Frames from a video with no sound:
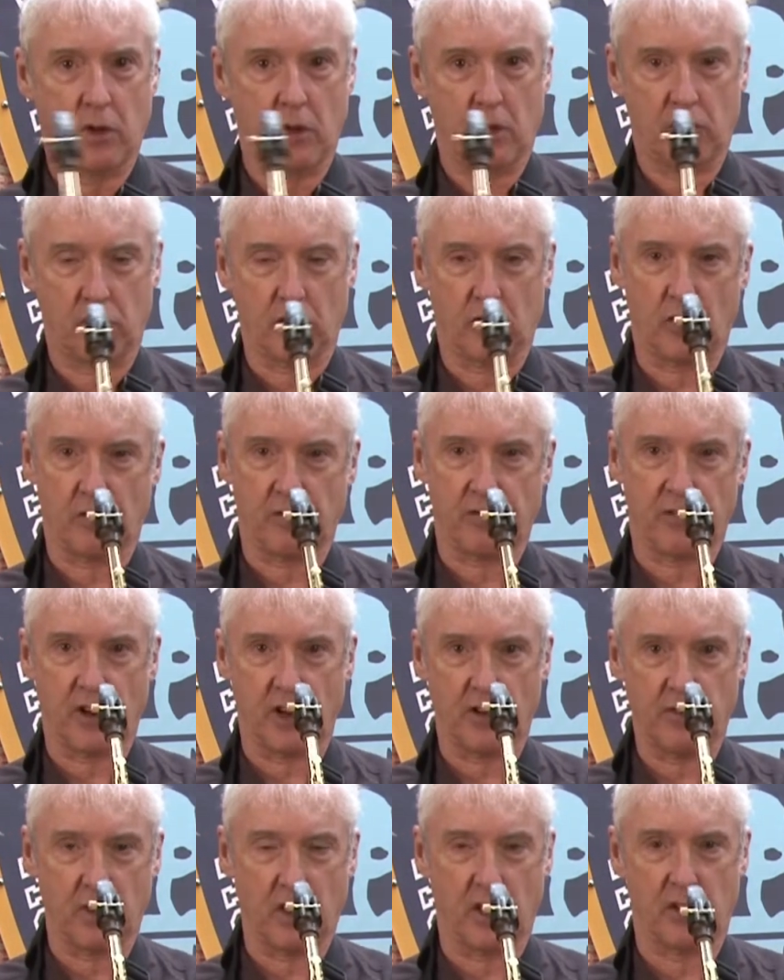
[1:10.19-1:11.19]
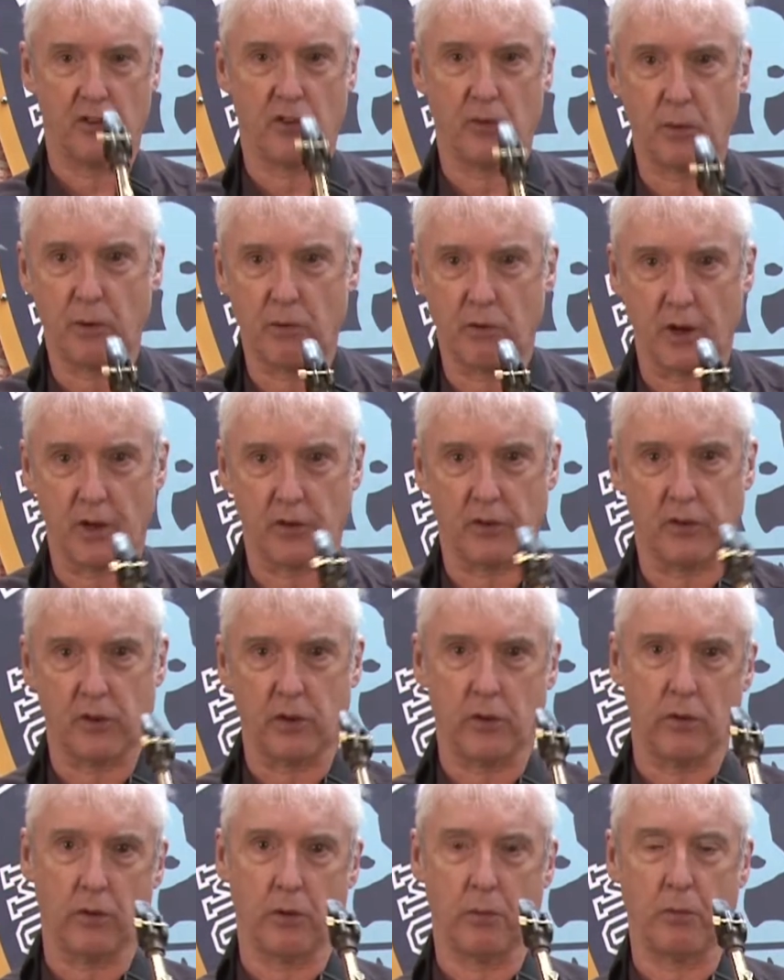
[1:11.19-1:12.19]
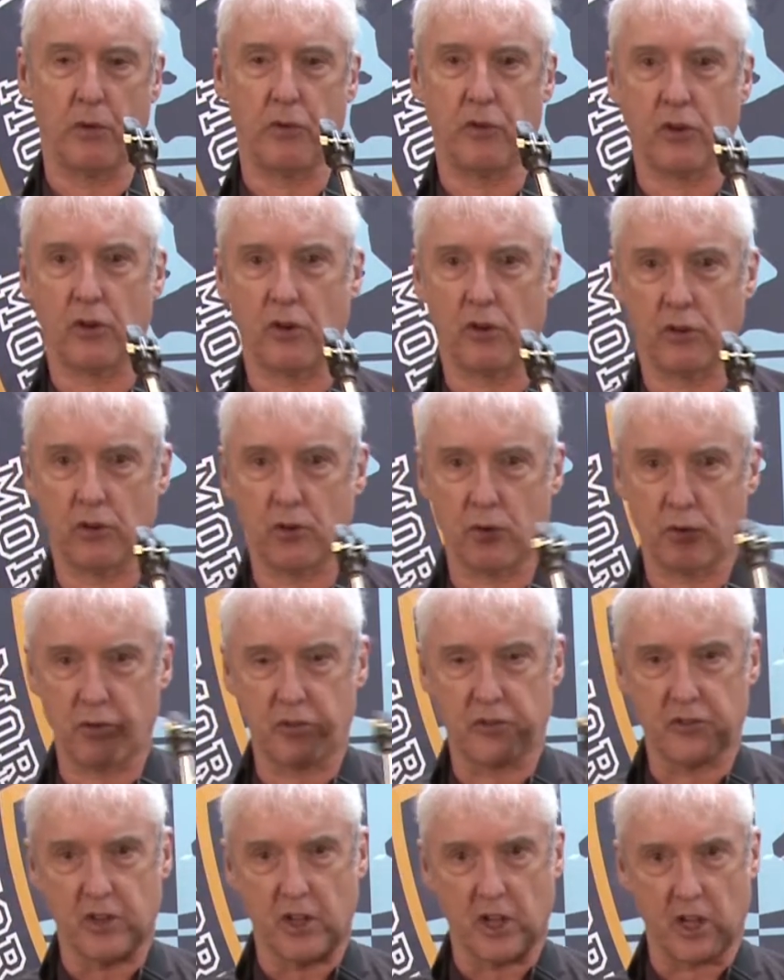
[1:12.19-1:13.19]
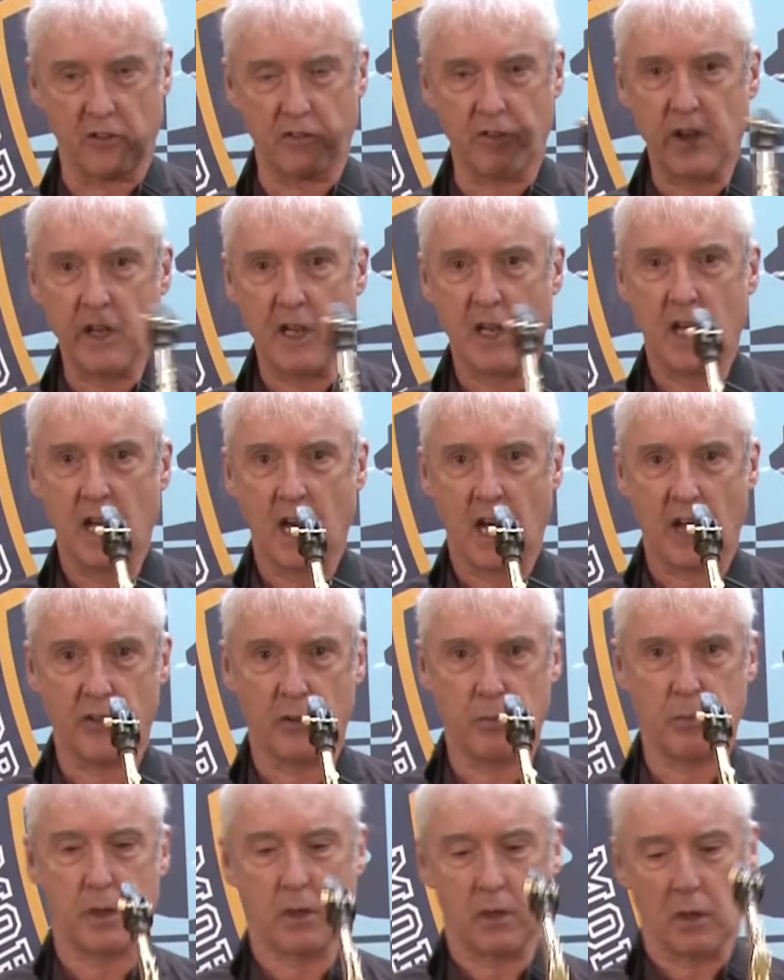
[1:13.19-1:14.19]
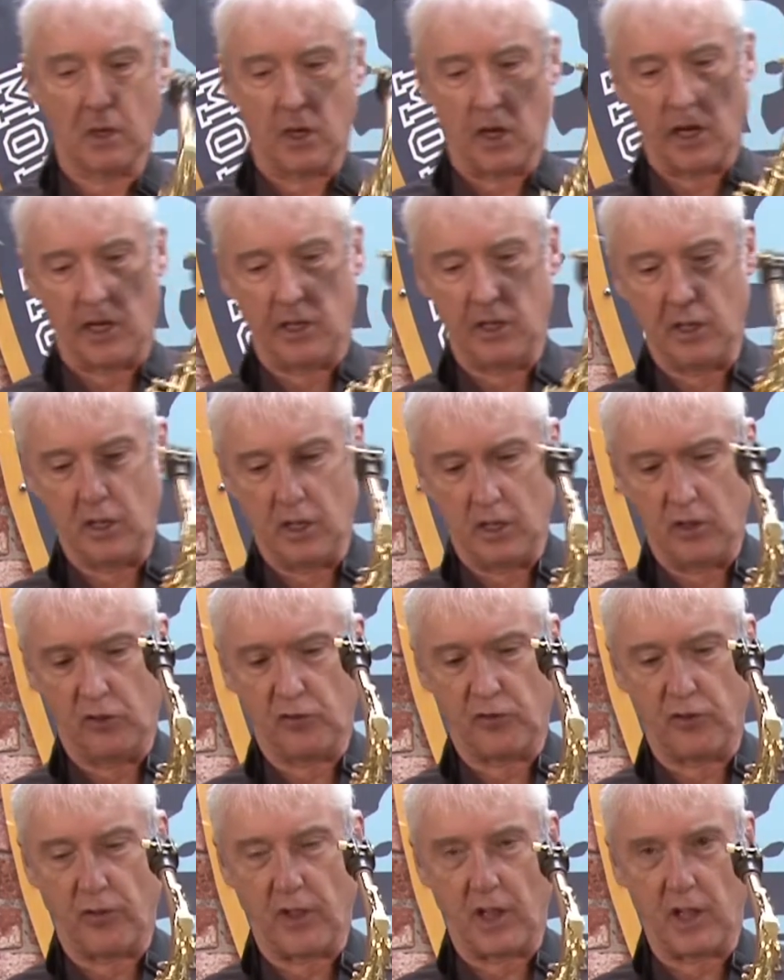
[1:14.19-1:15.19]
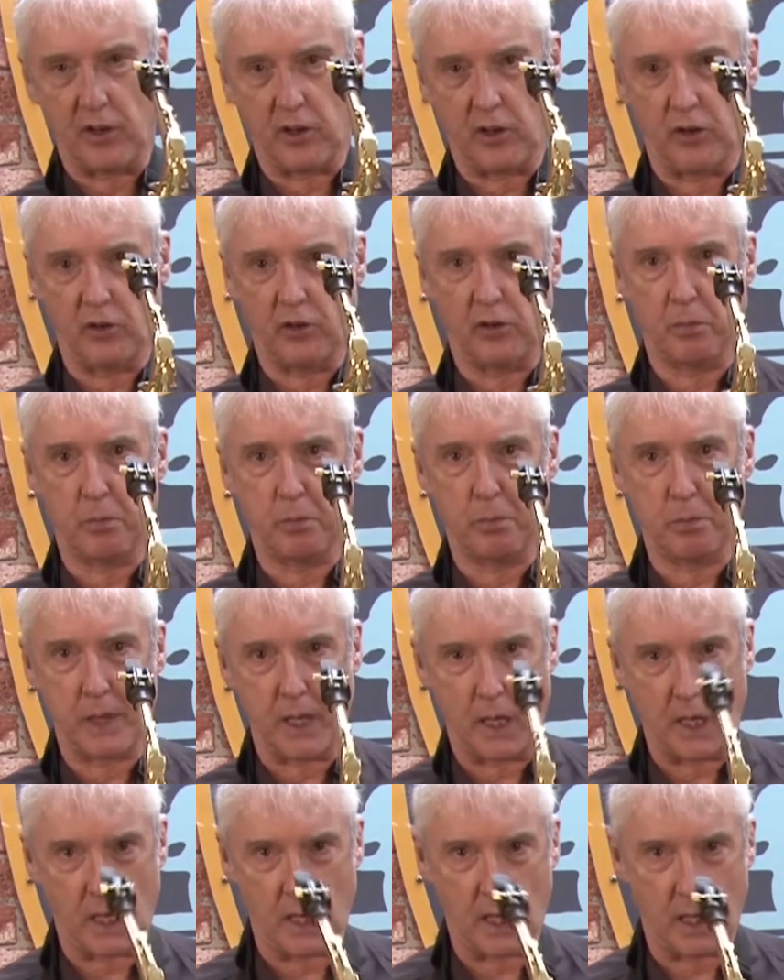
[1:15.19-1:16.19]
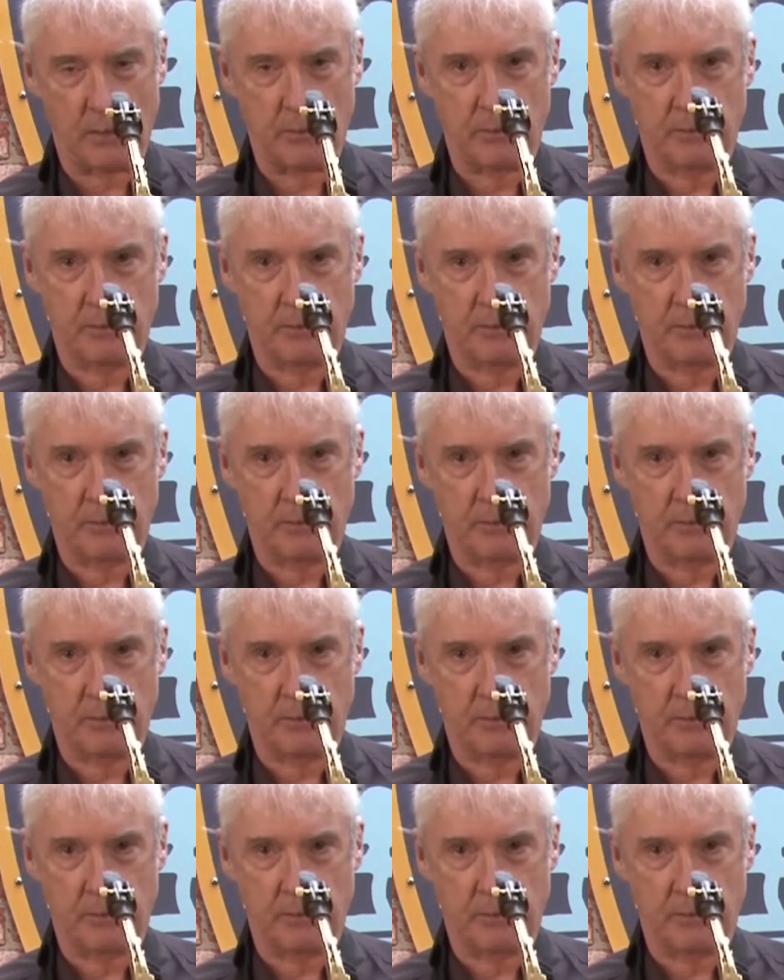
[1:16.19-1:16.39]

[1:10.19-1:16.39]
So we've got 5 lines that we write the music on called the stave, and the middle line is for that note B.